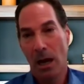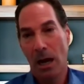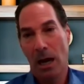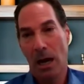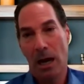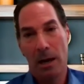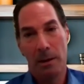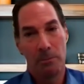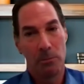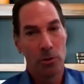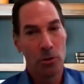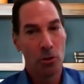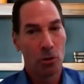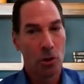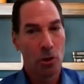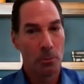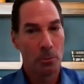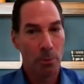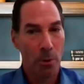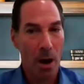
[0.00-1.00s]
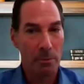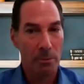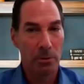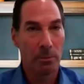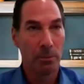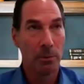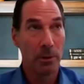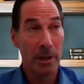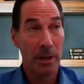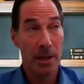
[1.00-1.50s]
Uh, you could
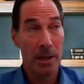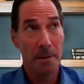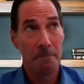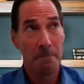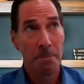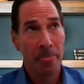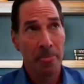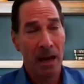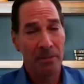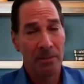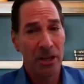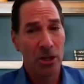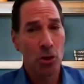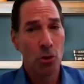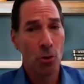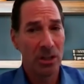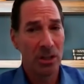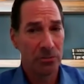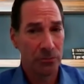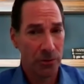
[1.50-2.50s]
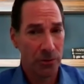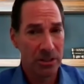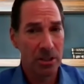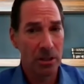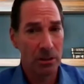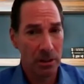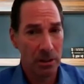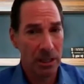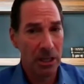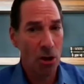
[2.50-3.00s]
probably, I think U.S.
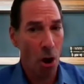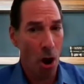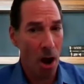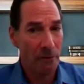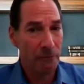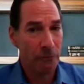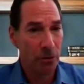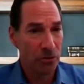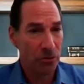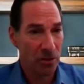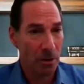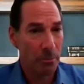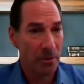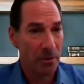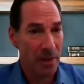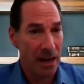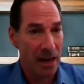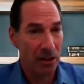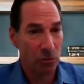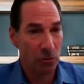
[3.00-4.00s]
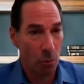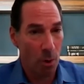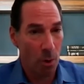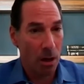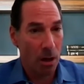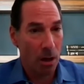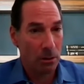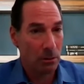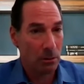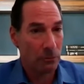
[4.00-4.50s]
Fertility offers some of that as
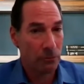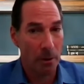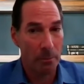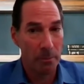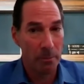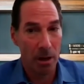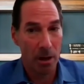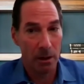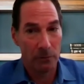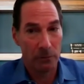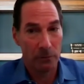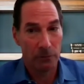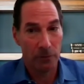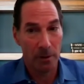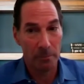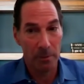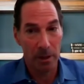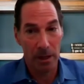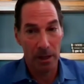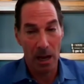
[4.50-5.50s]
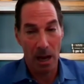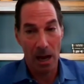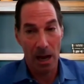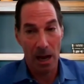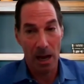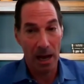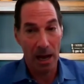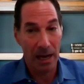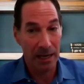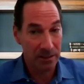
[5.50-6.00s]
well from a from an
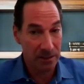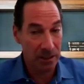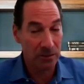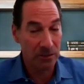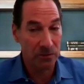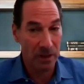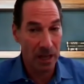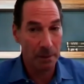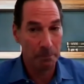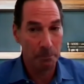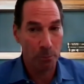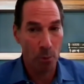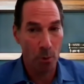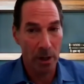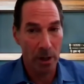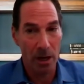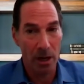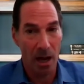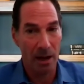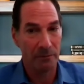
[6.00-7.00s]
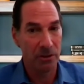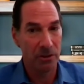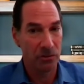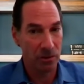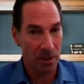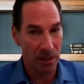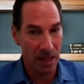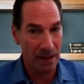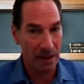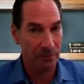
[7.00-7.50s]
uh, IT standpoint.
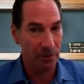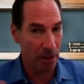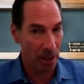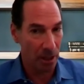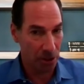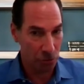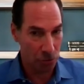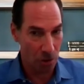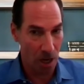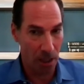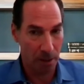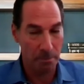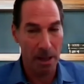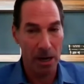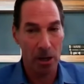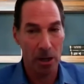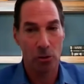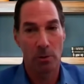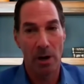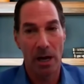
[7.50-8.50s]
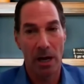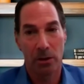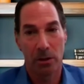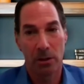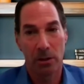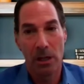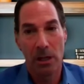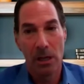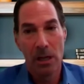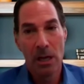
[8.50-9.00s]
Obviously, they have an electronic medical
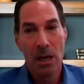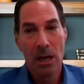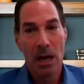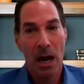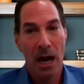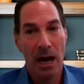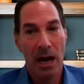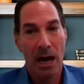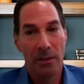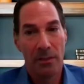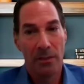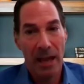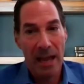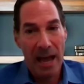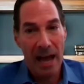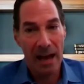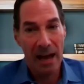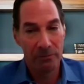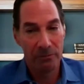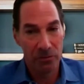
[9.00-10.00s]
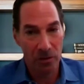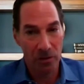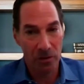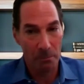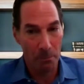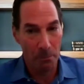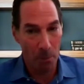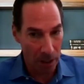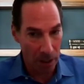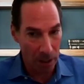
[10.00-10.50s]
record. Uh, they have
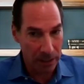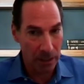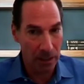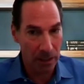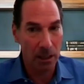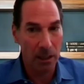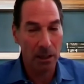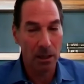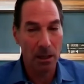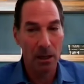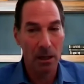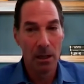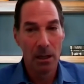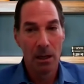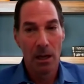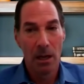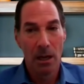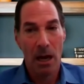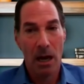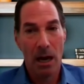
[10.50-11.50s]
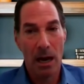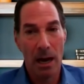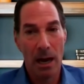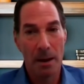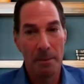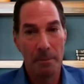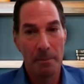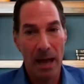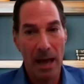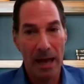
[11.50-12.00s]
some marketing
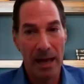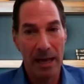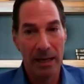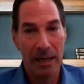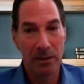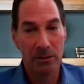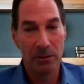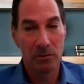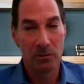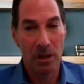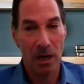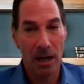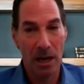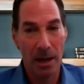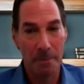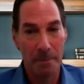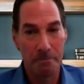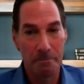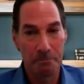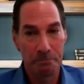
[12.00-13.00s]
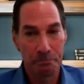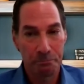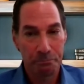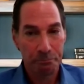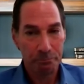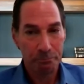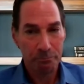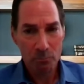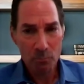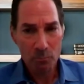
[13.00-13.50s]
um, and um,
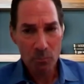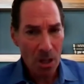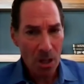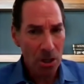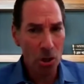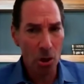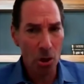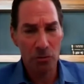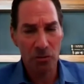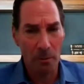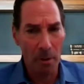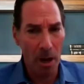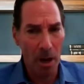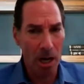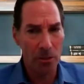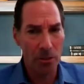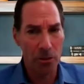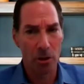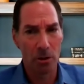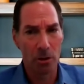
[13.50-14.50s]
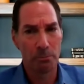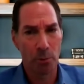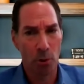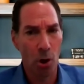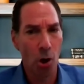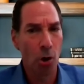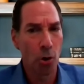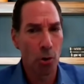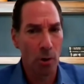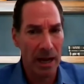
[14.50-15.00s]
you know some other
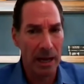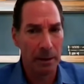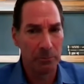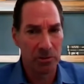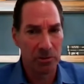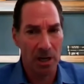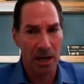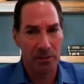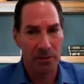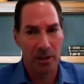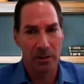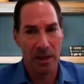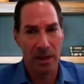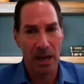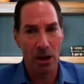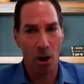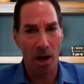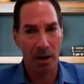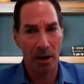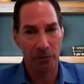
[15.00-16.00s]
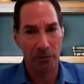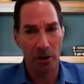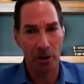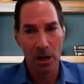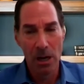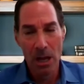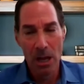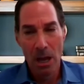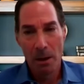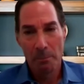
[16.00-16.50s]
programs that I think they offer.